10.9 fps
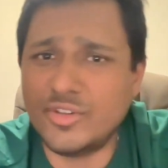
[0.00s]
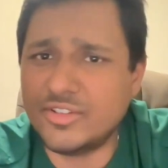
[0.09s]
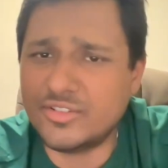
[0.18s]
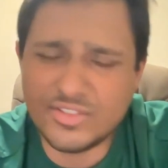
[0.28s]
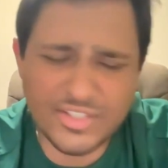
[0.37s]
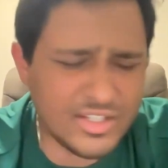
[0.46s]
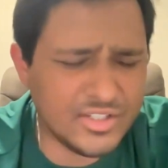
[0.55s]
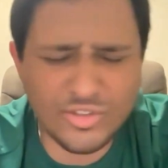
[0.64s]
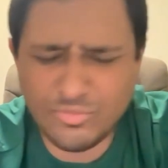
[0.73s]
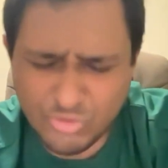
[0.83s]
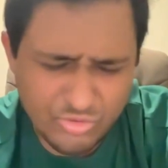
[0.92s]
where's your Sun,
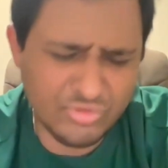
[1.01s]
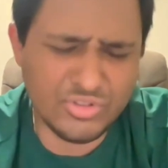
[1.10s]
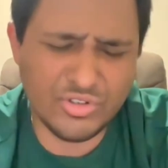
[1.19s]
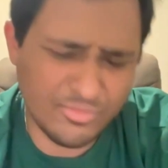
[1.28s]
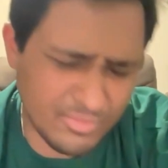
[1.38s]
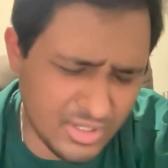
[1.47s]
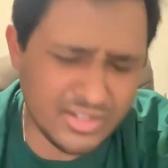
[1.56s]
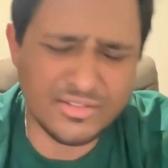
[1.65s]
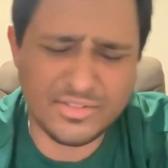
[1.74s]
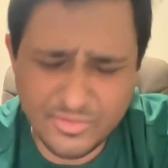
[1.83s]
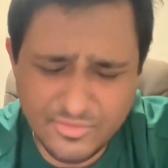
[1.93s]
your Moon, your
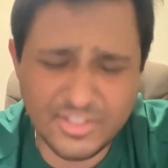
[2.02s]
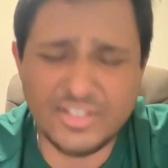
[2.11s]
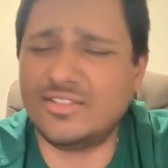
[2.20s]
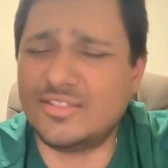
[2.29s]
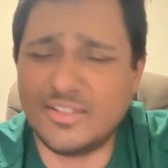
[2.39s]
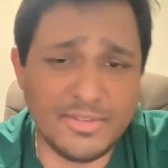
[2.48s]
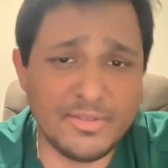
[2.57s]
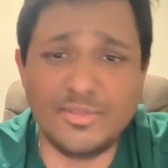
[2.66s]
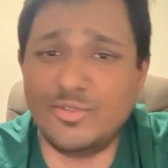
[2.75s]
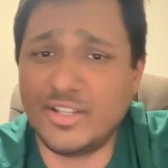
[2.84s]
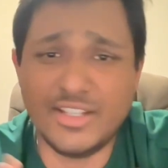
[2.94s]
Mars, your Venus, and
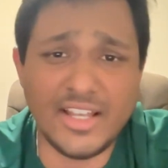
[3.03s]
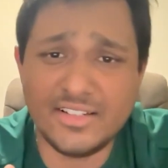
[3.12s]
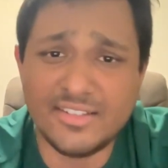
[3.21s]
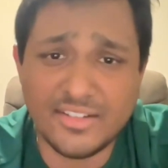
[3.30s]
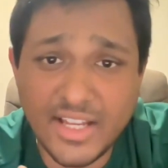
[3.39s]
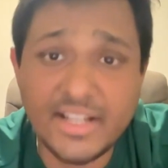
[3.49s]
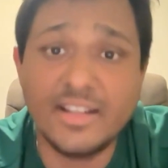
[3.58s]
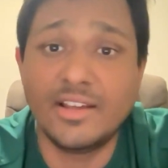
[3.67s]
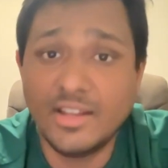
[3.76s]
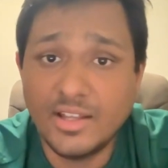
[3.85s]
maybe you get the answer, right?